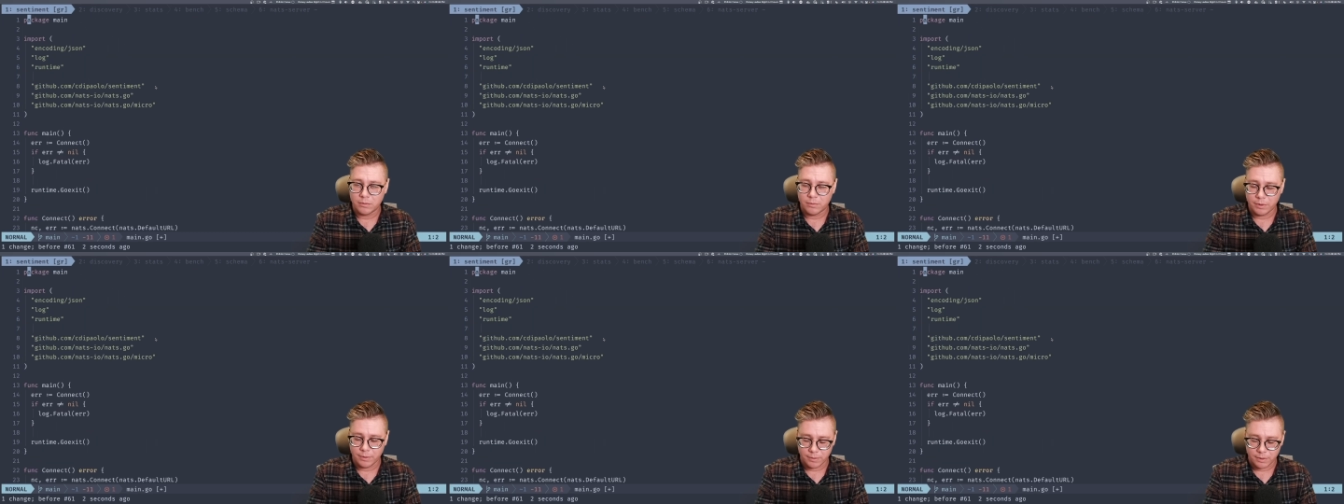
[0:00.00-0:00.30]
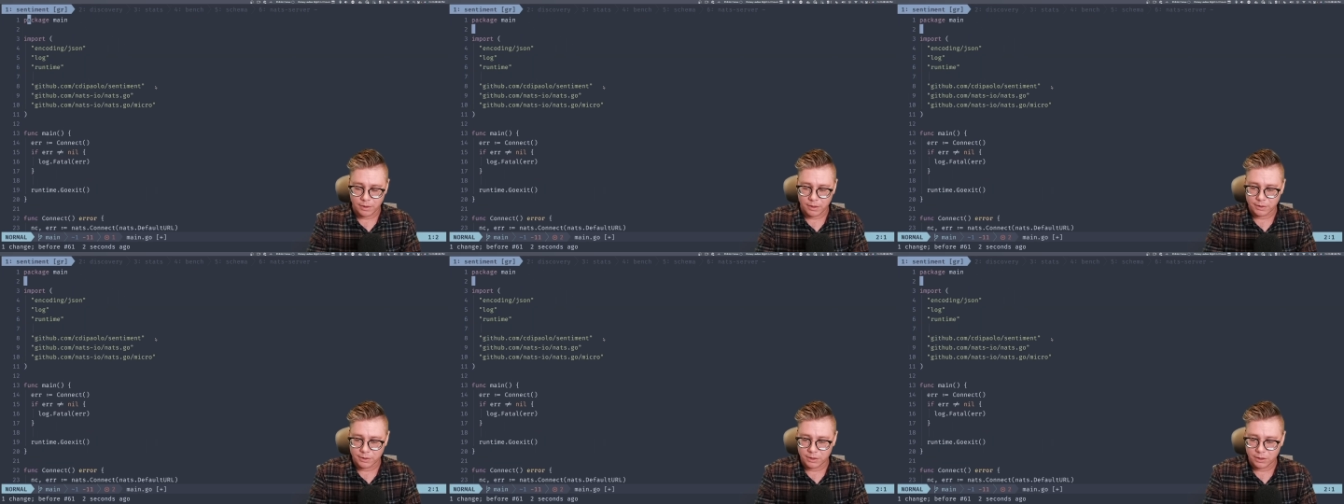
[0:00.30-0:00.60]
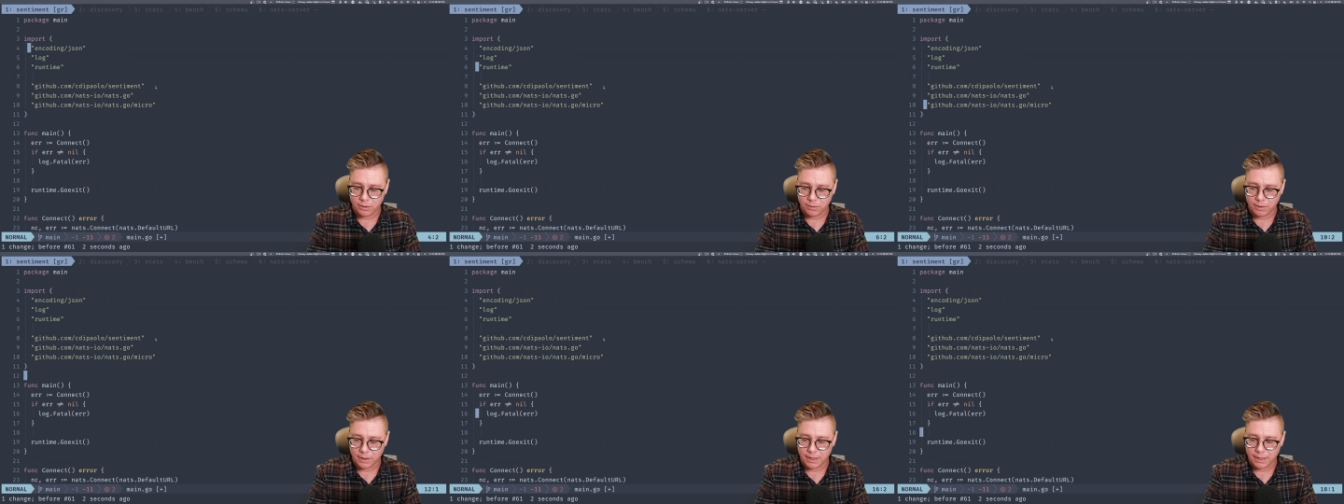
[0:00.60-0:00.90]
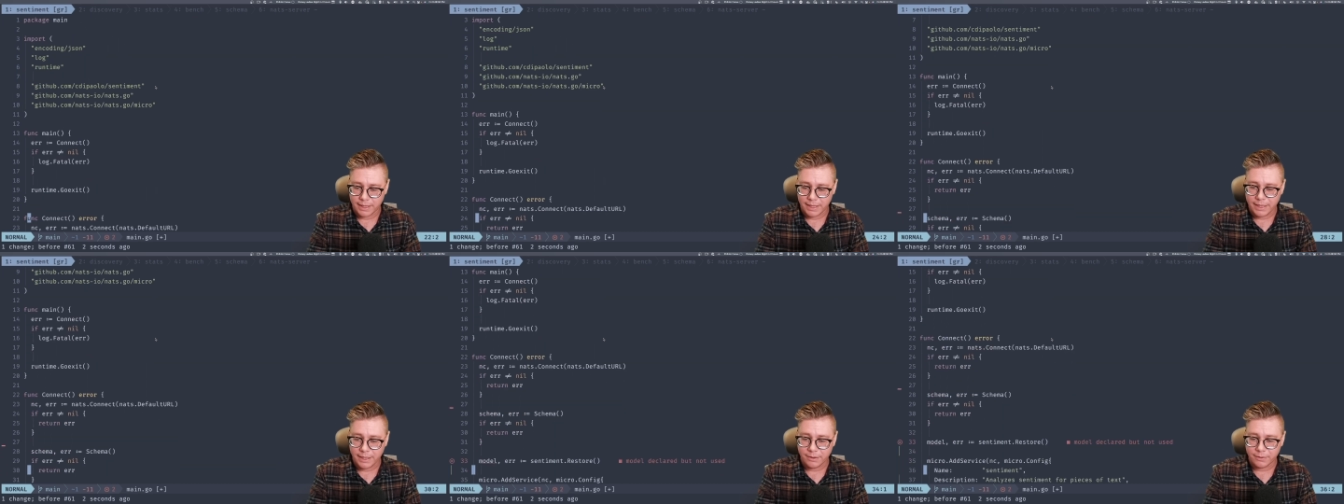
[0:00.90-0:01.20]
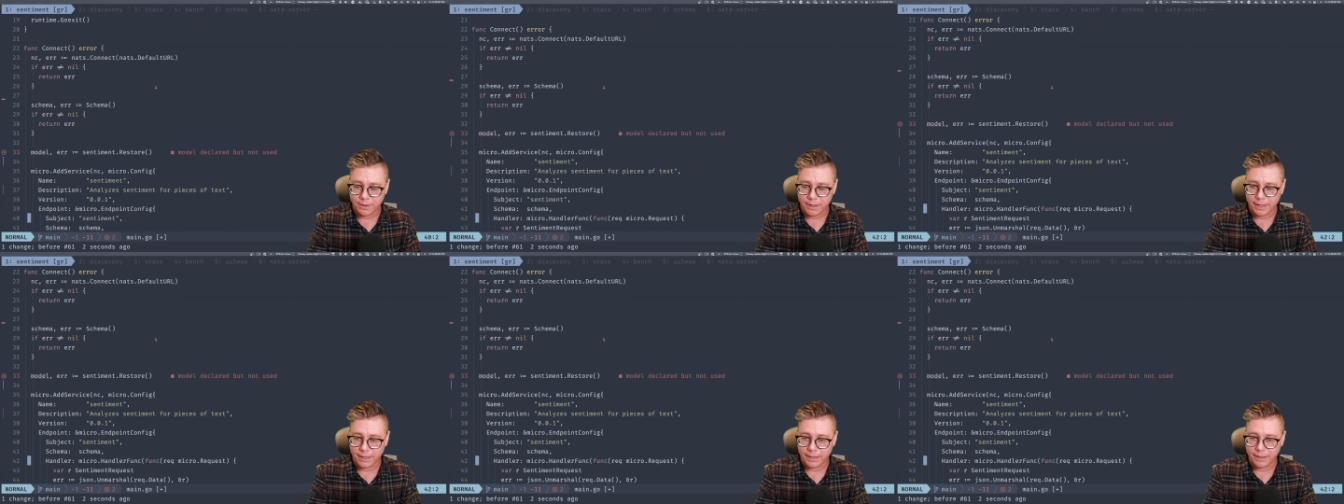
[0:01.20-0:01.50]
we will also
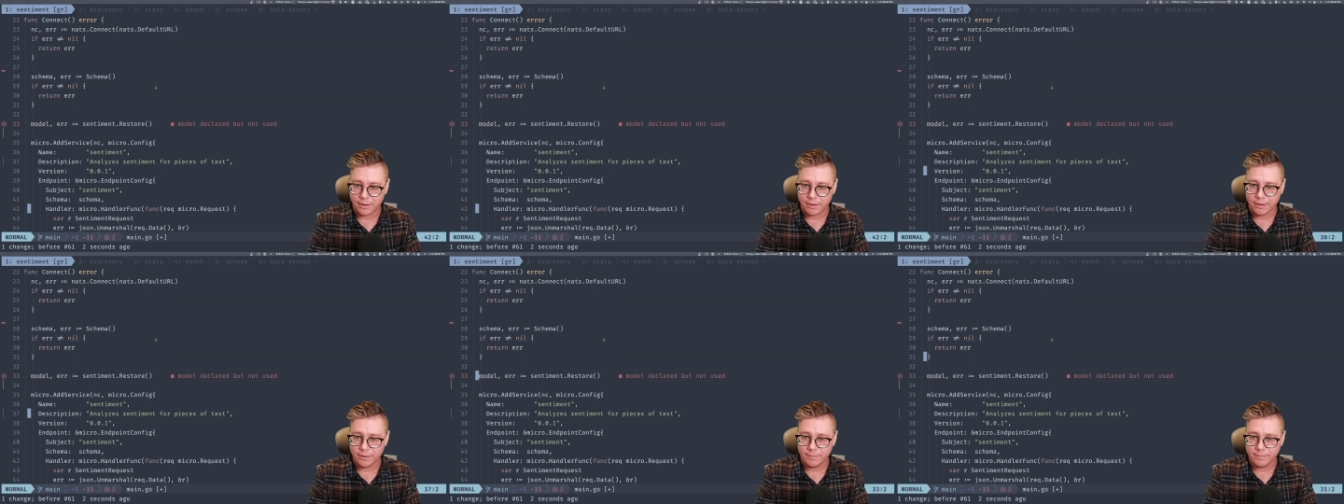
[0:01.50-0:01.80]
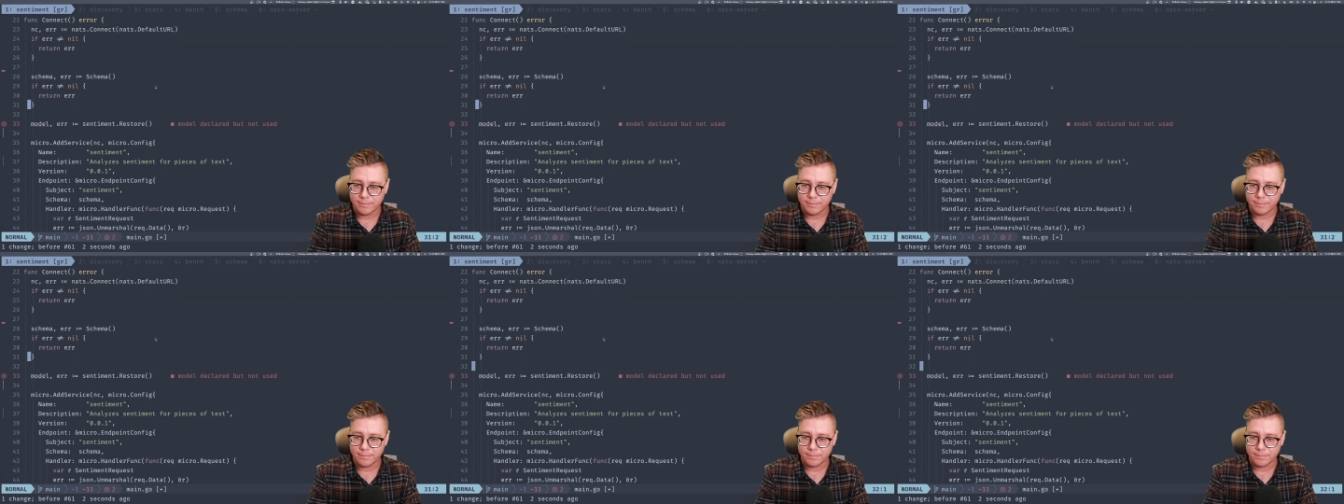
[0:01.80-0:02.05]
handle that error